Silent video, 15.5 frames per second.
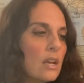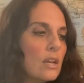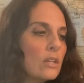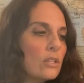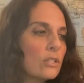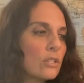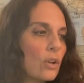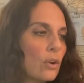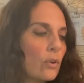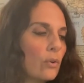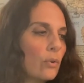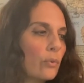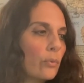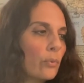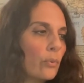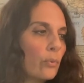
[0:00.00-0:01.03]
So
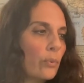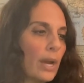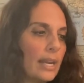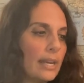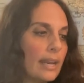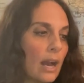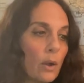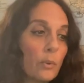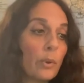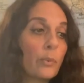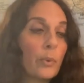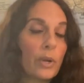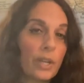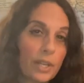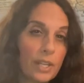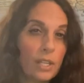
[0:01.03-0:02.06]
right now we're
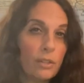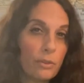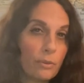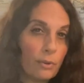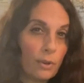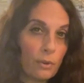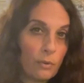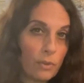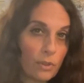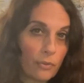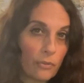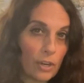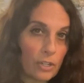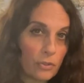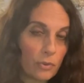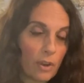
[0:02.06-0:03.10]
working through the
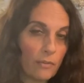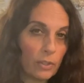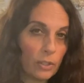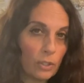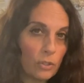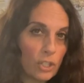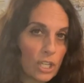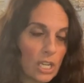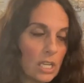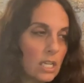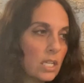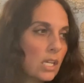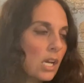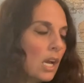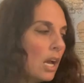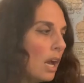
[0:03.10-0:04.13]
French Revolution
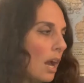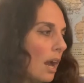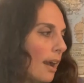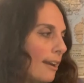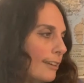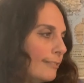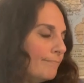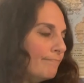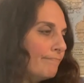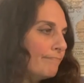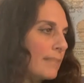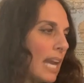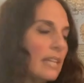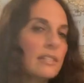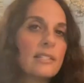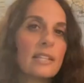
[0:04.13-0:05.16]
um,
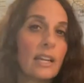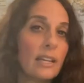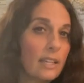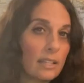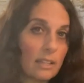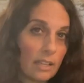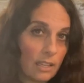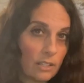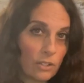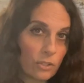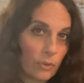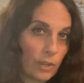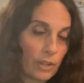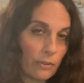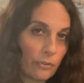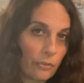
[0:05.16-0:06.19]
and studying the
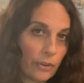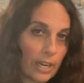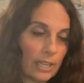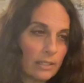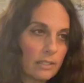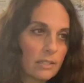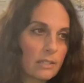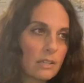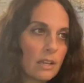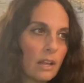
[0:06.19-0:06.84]
history of France